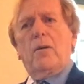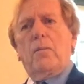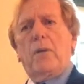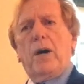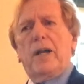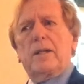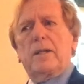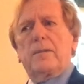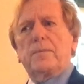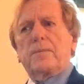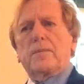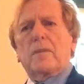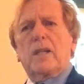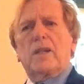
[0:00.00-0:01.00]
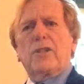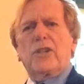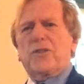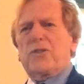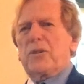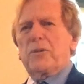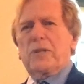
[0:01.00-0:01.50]
But
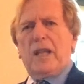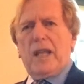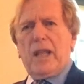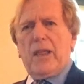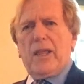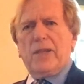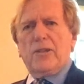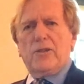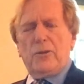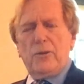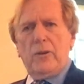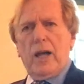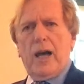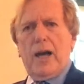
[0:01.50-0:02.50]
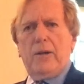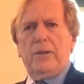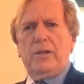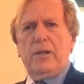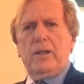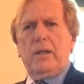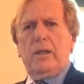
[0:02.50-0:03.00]
just don't get anything too loud.